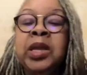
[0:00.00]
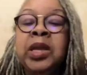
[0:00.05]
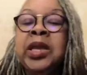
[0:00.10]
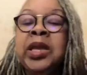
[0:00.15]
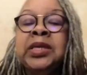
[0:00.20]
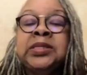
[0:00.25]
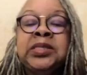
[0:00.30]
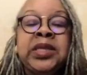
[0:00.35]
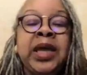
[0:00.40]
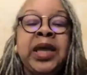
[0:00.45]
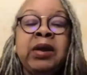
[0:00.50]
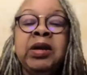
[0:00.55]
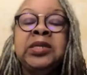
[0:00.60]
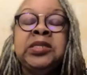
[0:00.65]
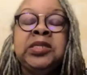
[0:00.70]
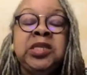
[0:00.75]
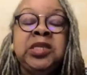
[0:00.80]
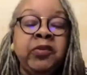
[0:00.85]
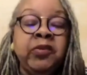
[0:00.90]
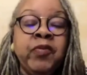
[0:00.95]
Is there a
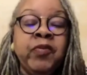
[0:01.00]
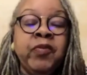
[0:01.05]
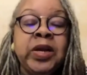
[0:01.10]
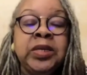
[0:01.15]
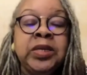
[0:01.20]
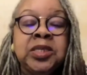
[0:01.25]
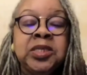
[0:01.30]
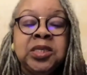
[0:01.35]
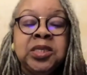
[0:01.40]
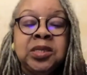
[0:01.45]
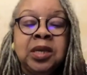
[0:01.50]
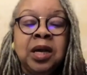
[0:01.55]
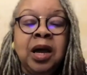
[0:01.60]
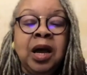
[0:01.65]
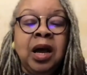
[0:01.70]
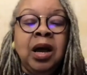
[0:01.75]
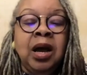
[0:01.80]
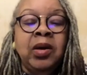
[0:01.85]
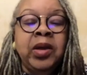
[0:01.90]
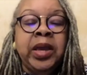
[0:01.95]
difference
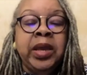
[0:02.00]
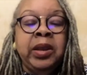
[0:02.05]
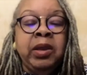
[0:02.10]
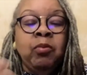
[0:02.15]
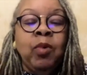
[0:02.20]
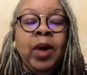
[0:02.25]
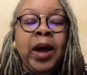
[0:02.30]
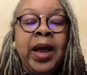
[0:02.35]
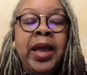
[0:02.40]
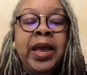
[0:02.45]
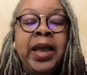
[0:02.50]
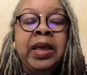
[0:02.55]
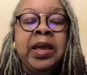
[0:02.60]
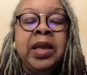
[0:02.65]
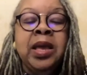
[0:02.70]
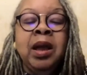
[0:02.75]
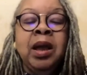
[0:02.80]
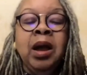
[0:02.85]
anyway?